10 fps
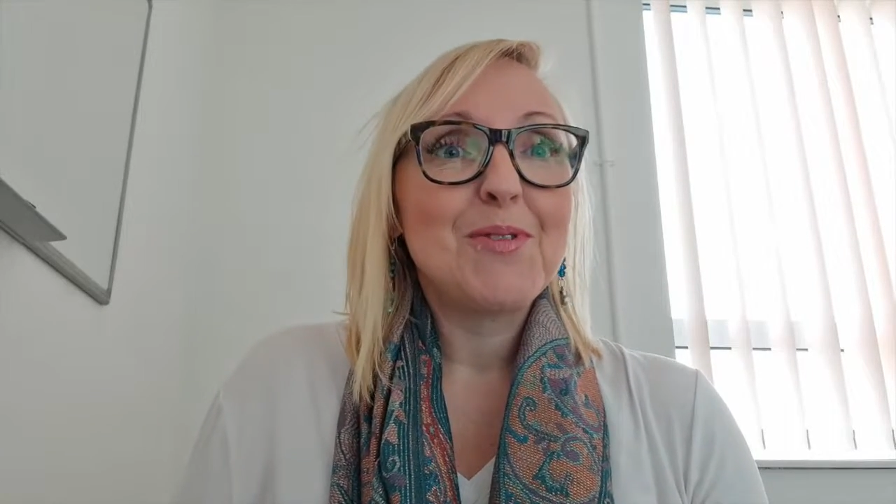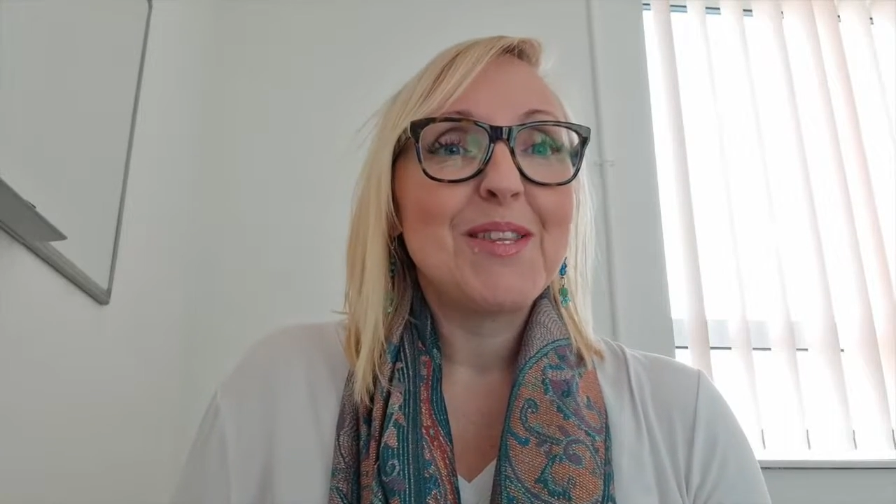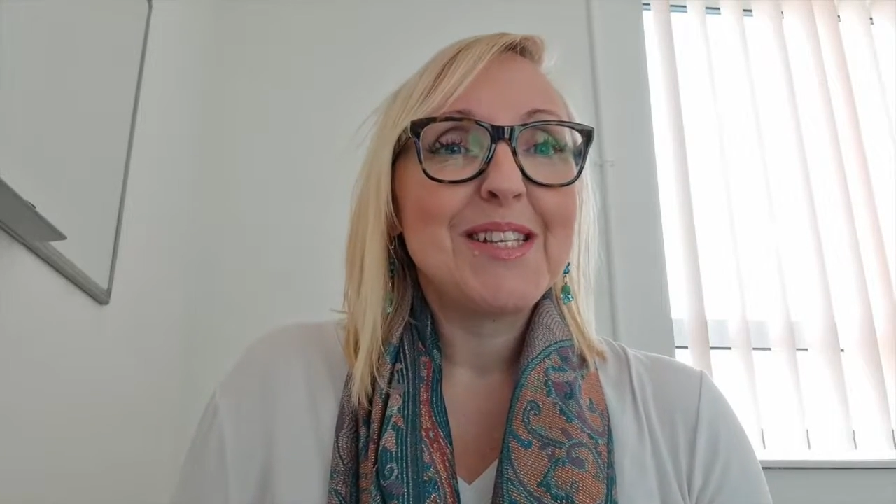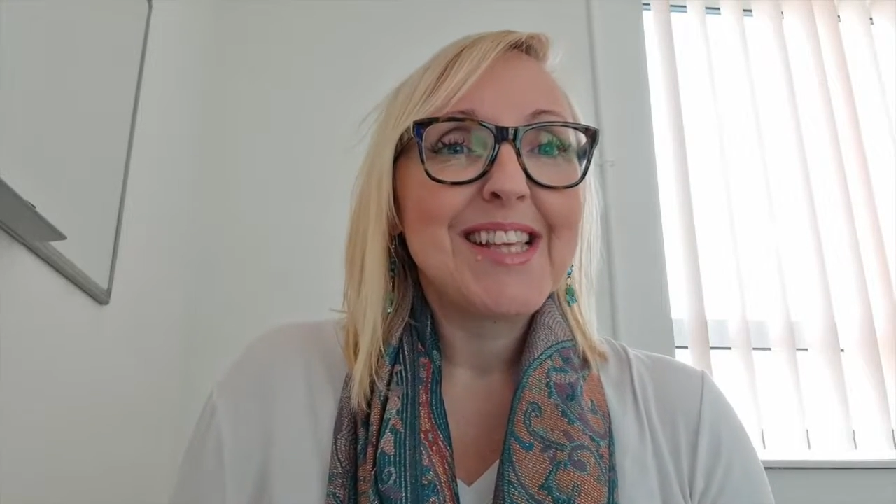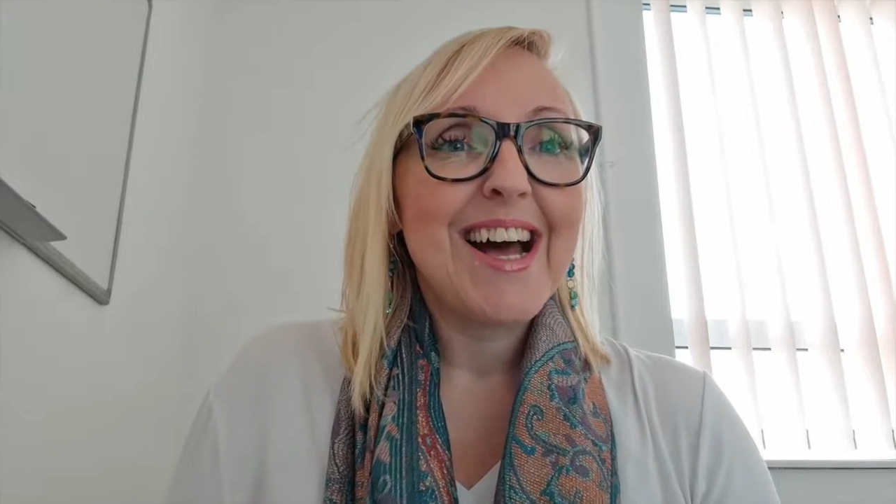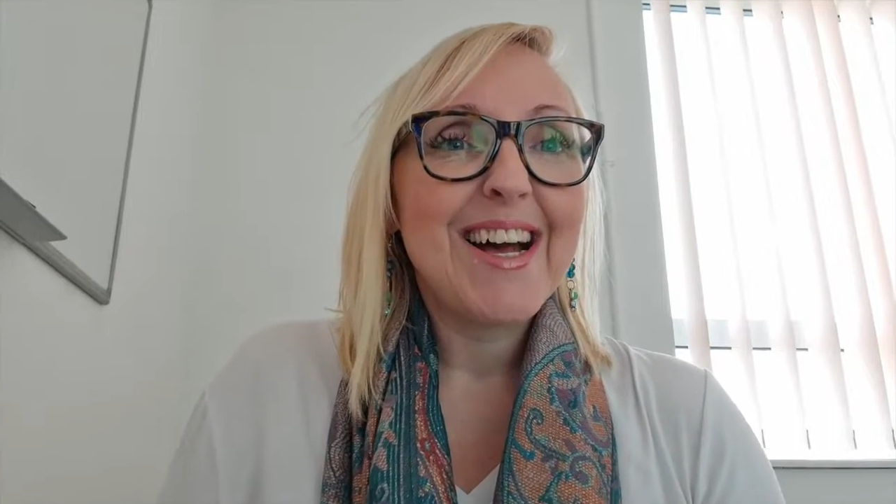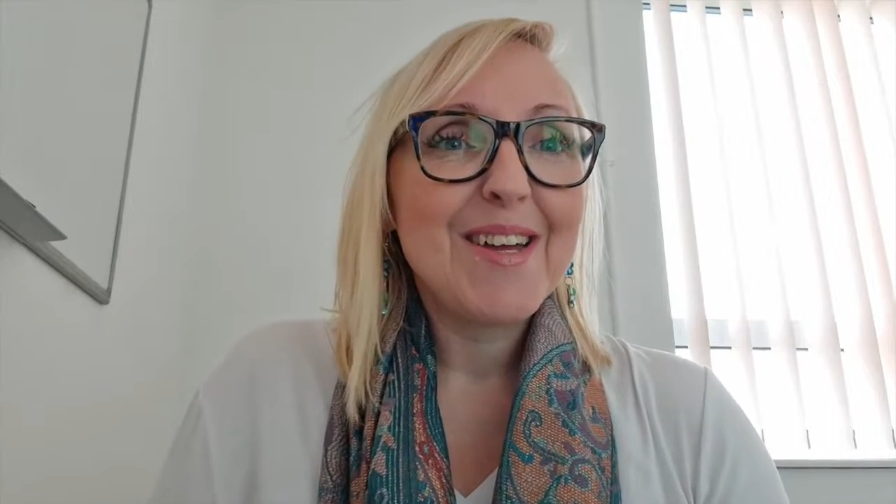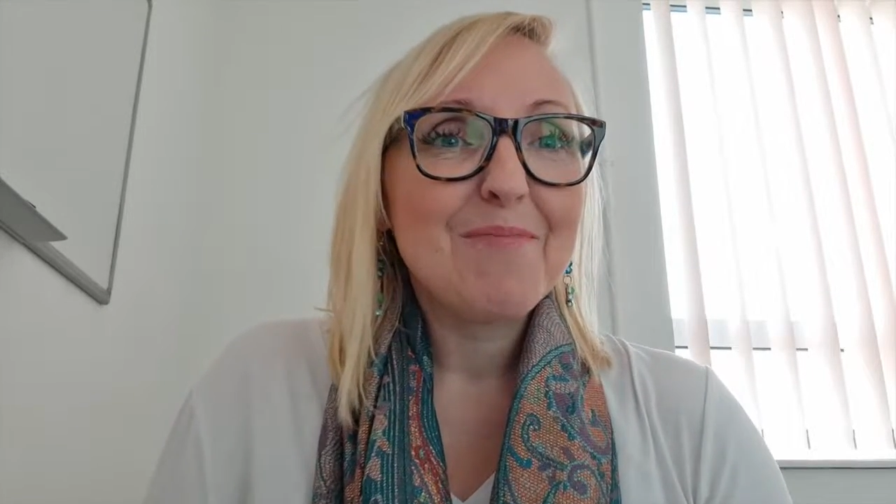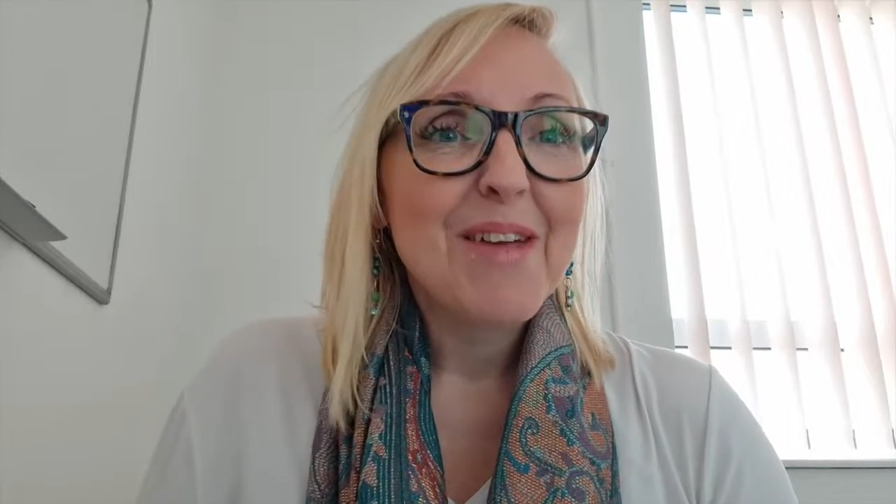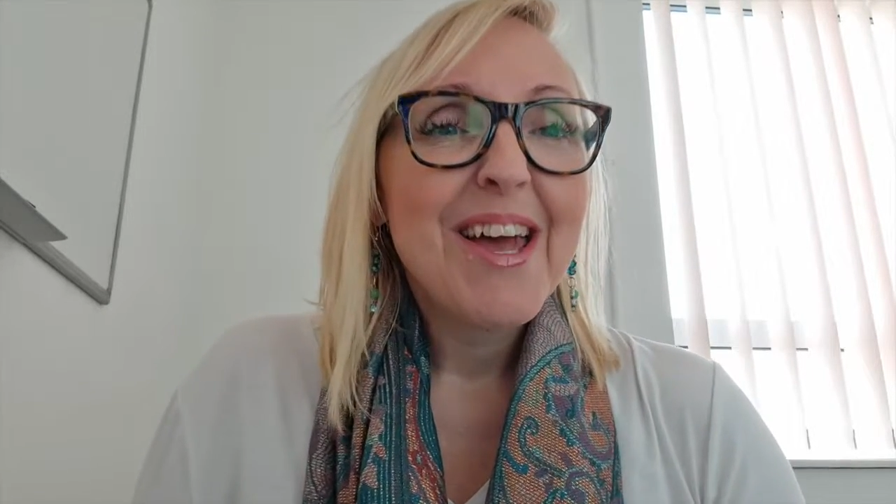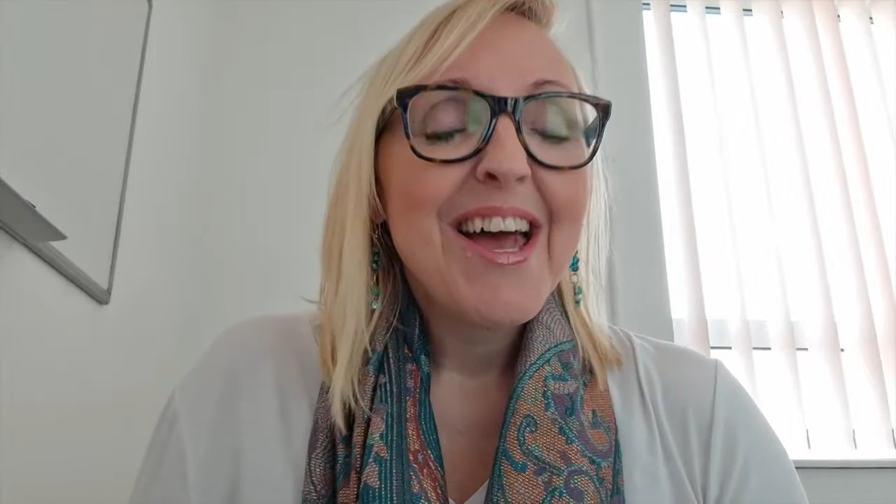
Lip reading: with your time,